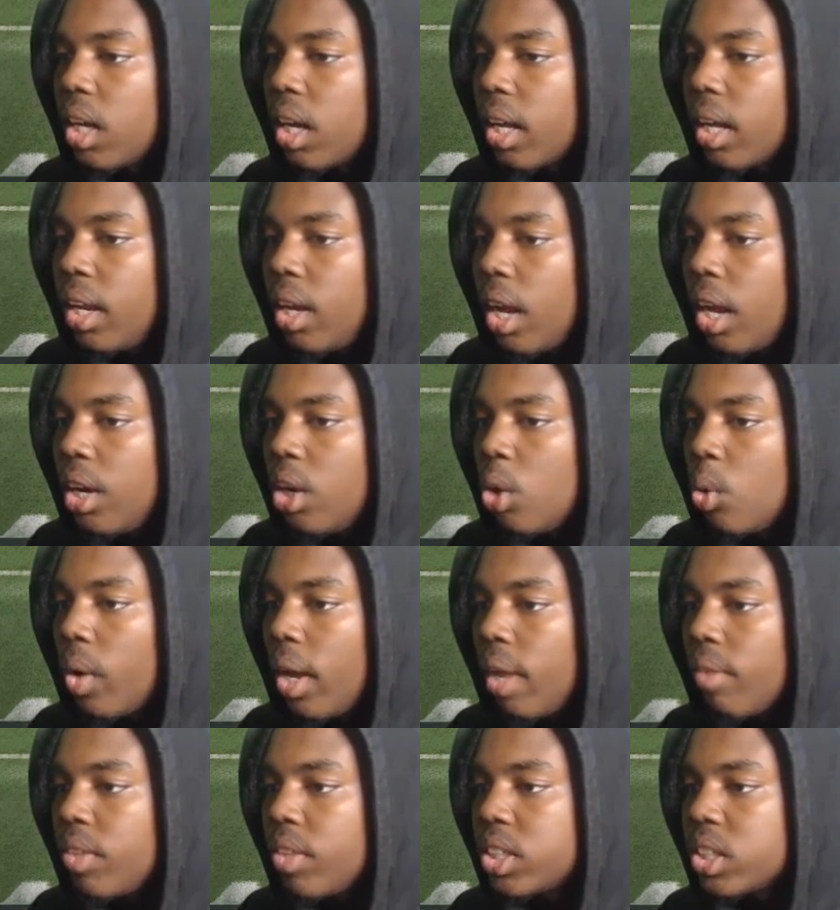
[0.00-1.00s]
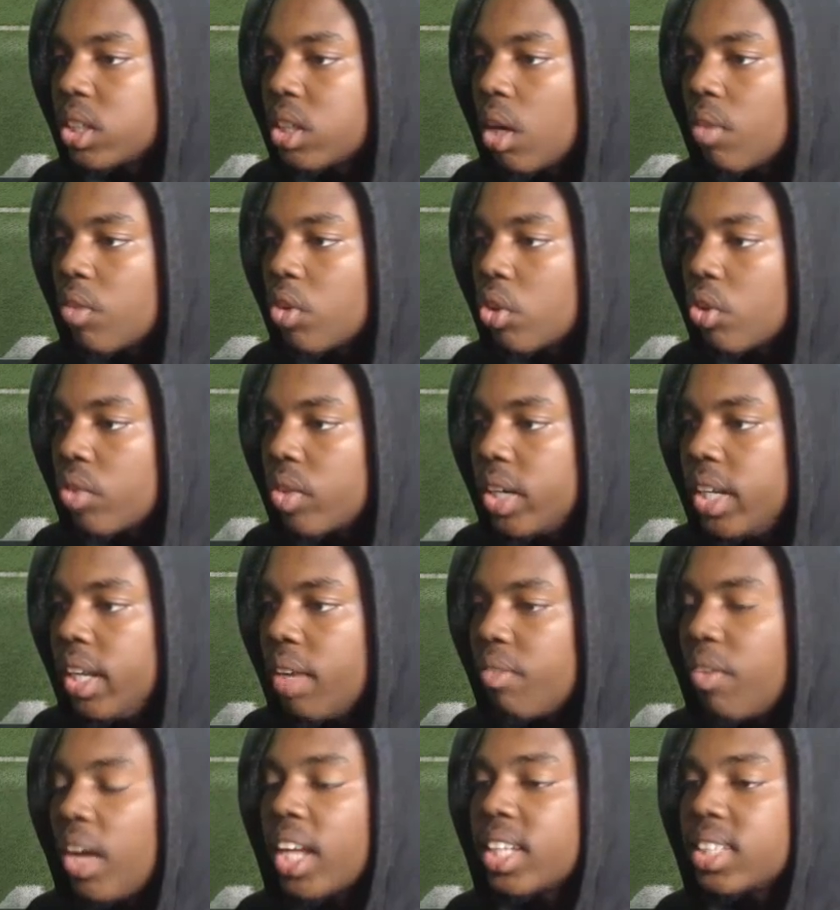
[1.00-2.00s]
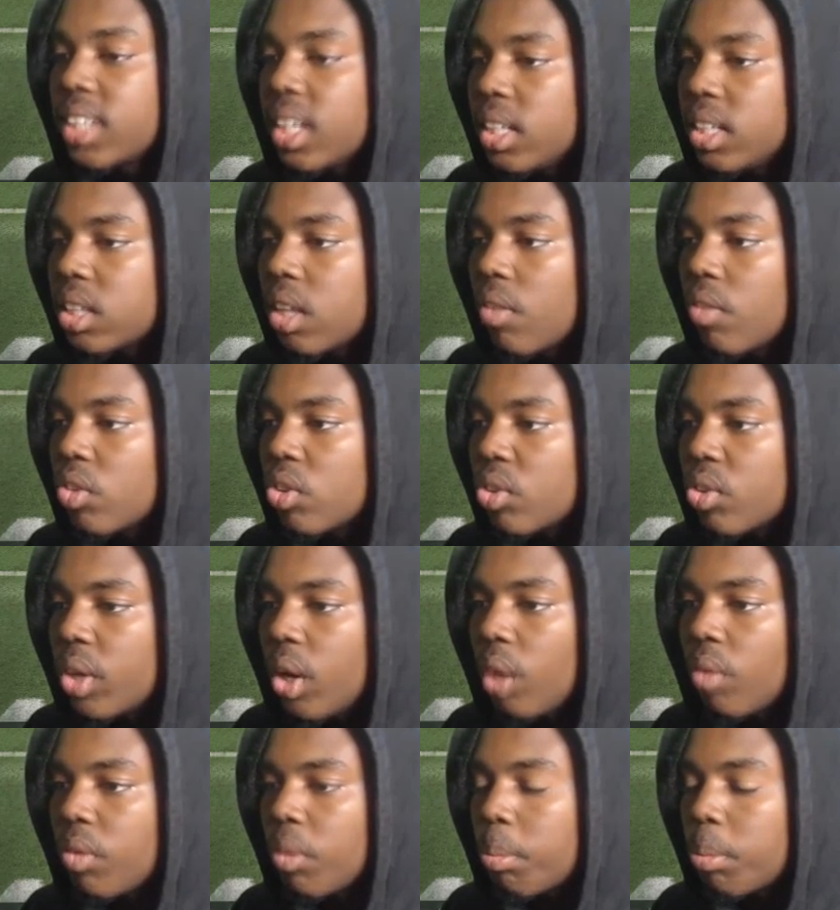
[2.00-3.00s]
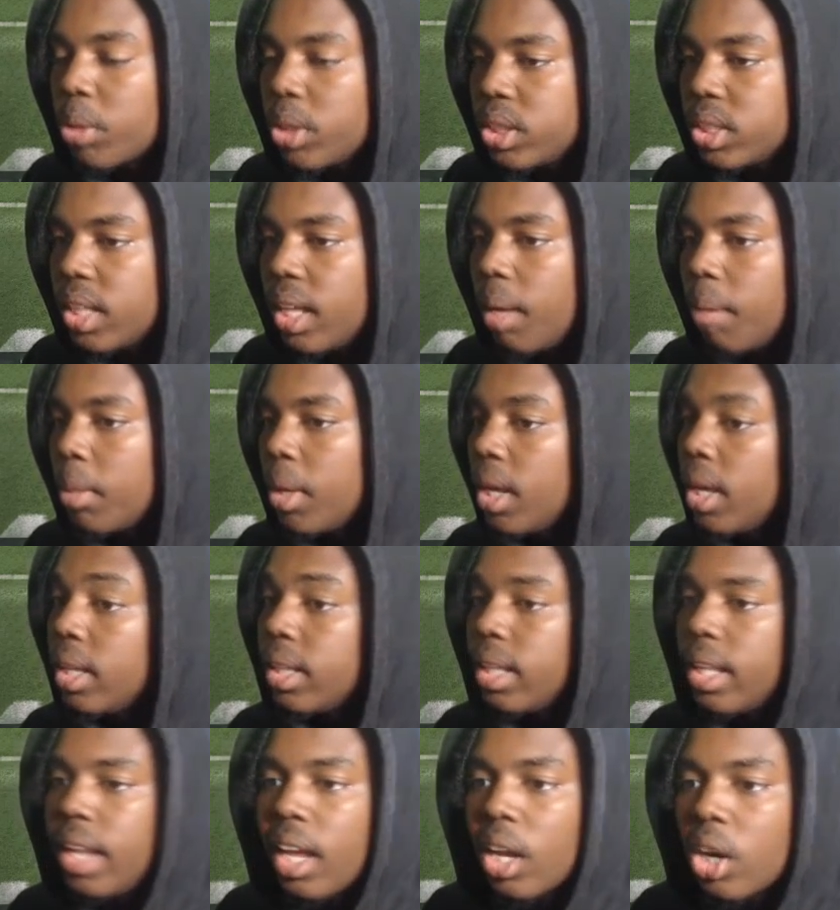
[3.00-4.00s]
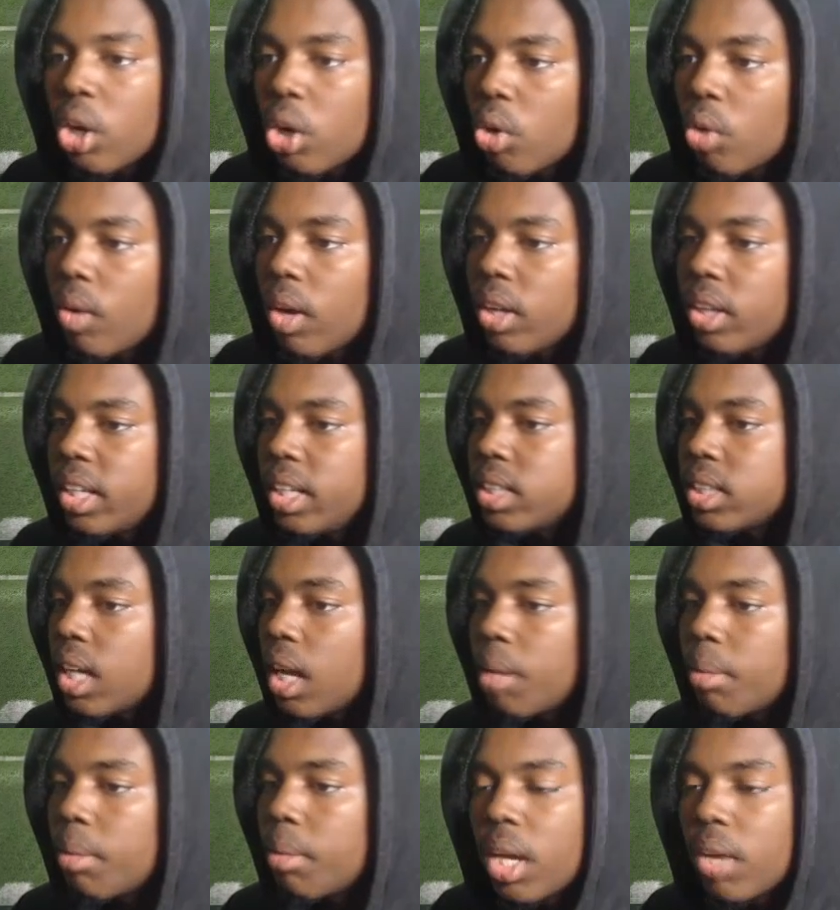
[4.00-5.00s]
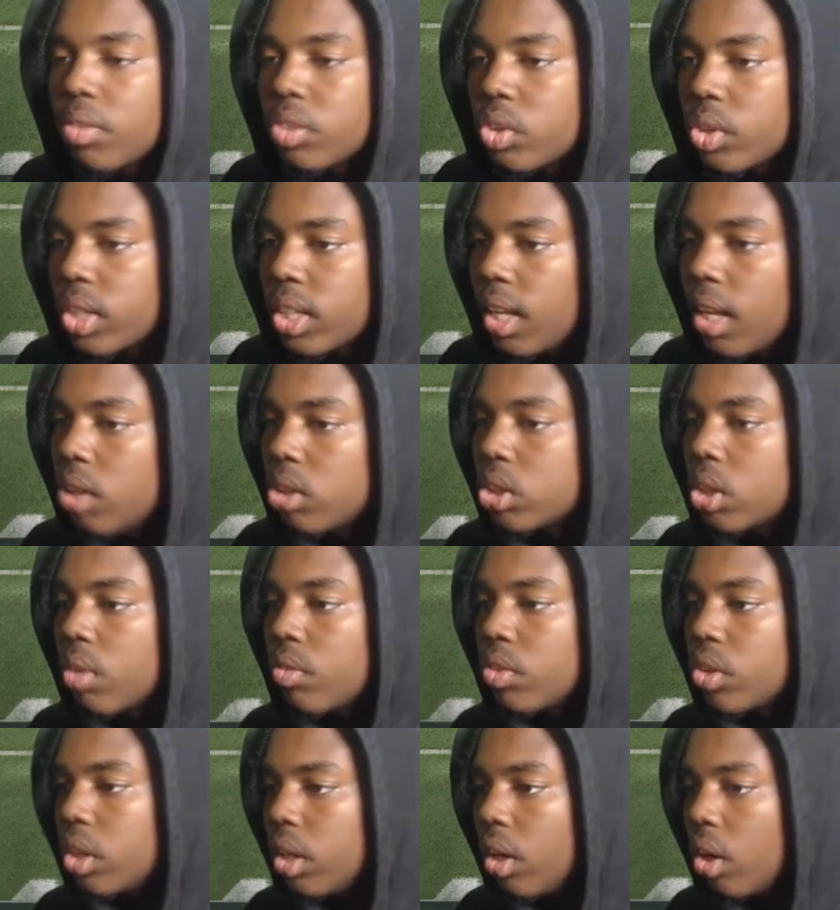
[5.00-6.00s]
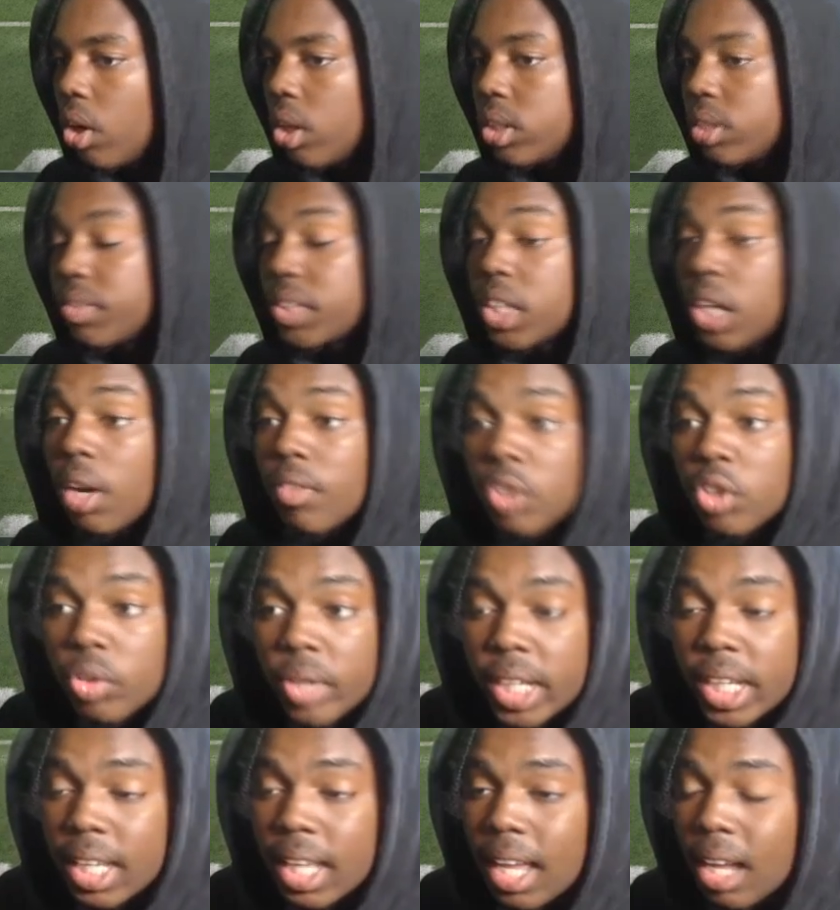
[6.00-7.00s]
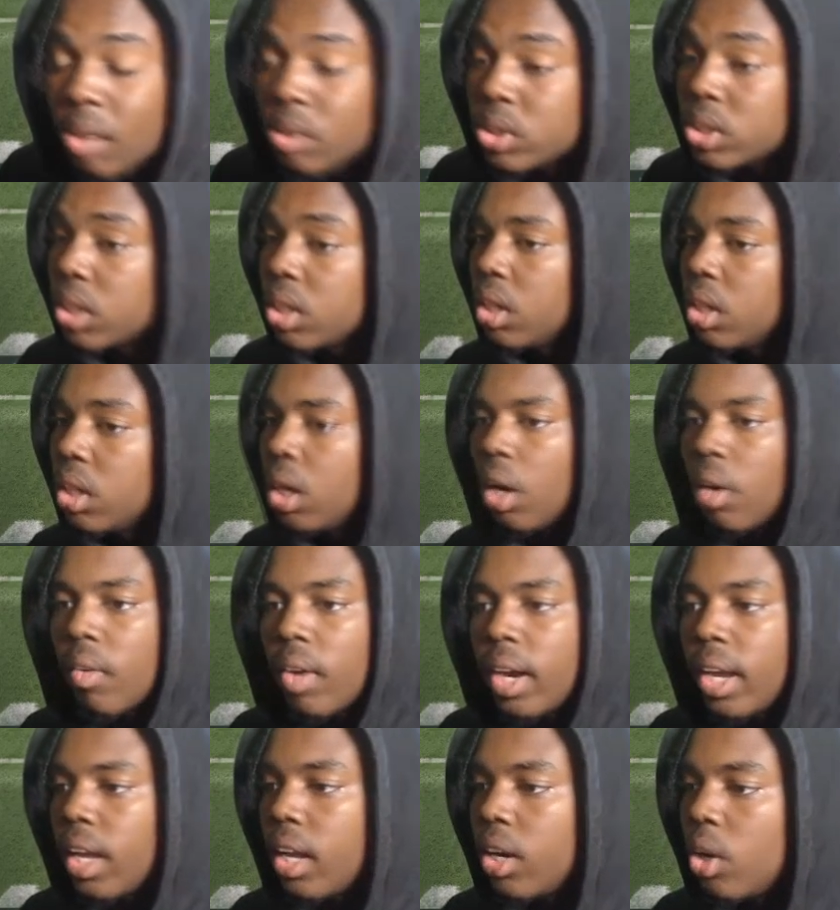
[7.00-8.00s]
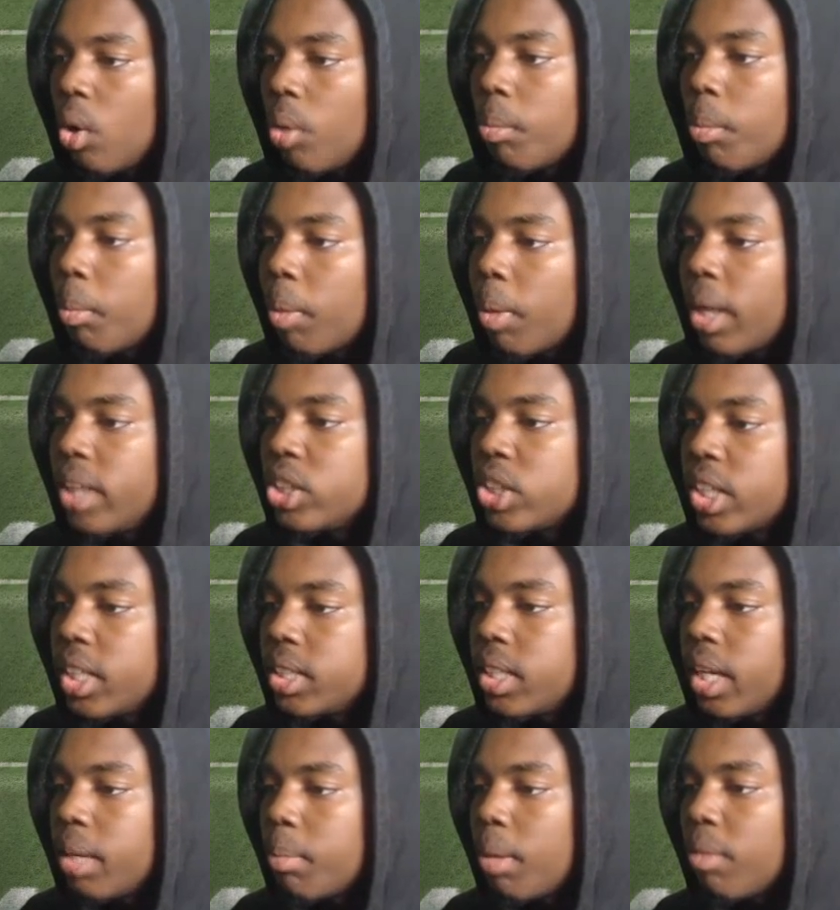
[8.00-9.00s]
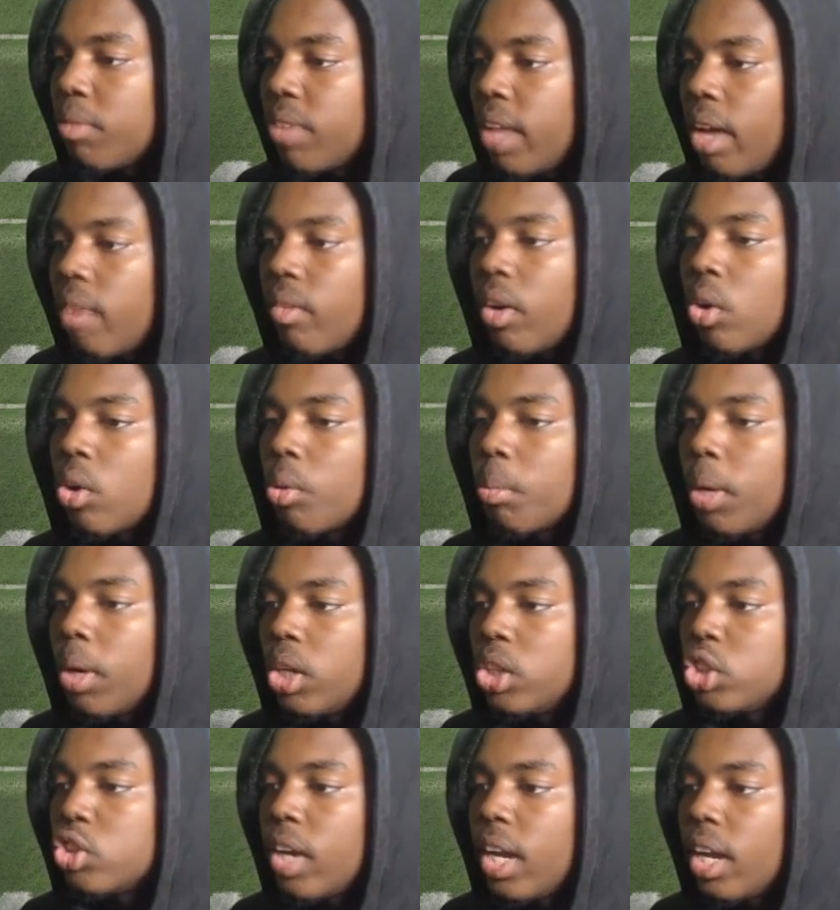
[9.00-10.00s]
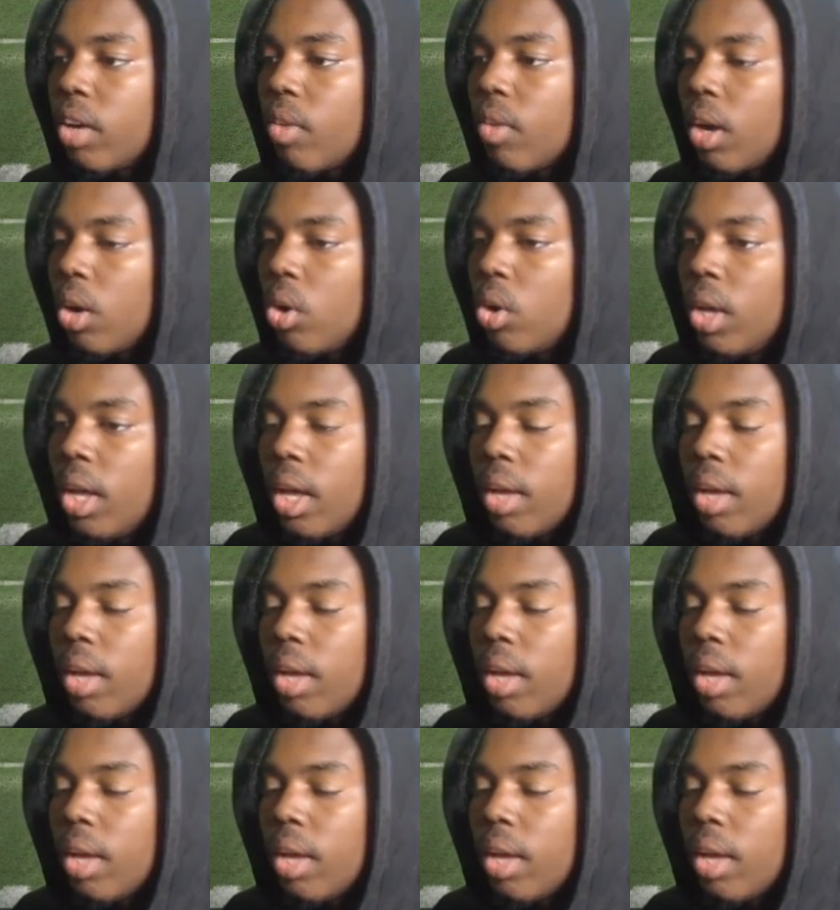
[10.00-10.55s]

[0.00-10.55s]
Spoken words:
And I know that if this is cover 3, if I could tell it's cover 3 off the pre-snap, then that curl route, then it got to be cover 3 clouds, cover 3 hards. If it's cover 3 clouds, all right, I know I'm gonna probably take my flat route or my drag route.